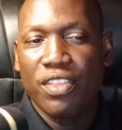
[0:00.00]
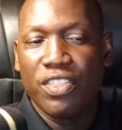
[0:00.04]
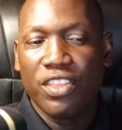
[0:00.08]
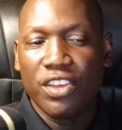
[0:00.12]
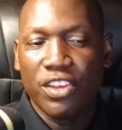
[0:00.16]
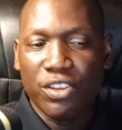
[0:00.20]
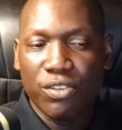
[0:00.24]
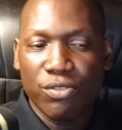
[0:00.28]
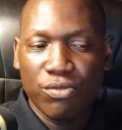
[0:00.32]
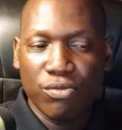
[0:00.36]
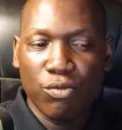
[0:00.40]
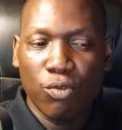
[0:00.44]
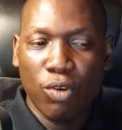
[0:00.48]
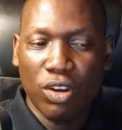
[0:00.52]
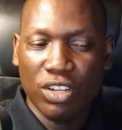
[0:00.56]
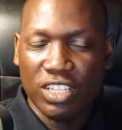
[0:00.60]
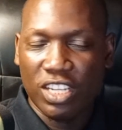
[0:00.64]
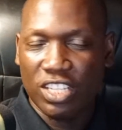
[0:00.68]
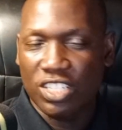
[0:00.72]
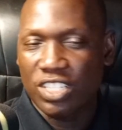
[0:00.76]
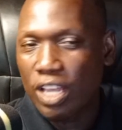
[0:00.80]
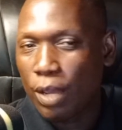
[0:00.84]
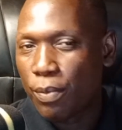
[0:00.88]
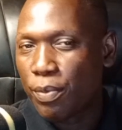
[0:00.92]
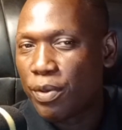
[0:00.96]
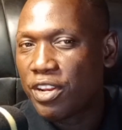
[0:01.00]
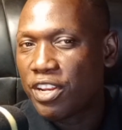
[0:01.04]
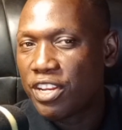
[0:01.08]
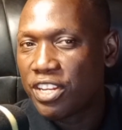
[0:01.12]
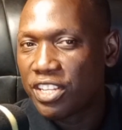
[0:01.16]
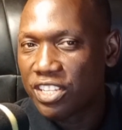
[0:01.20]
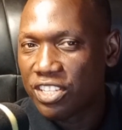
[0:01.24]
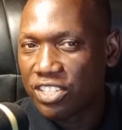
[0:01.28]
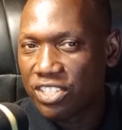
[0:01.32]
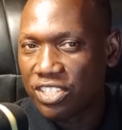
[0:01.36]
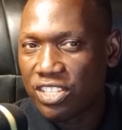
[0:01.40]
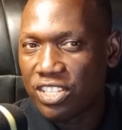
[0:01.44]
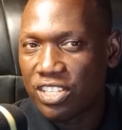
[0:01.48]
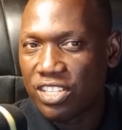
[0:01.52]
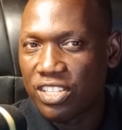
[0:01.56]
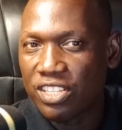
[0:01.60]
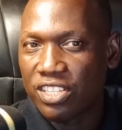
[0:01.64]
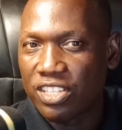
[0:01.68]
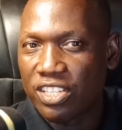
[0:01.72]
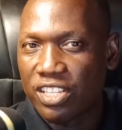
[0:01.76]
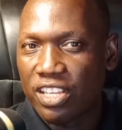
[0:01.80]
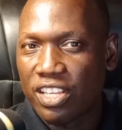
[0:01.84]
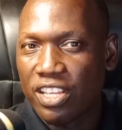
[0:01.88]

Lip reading: the what has happened in Kisii,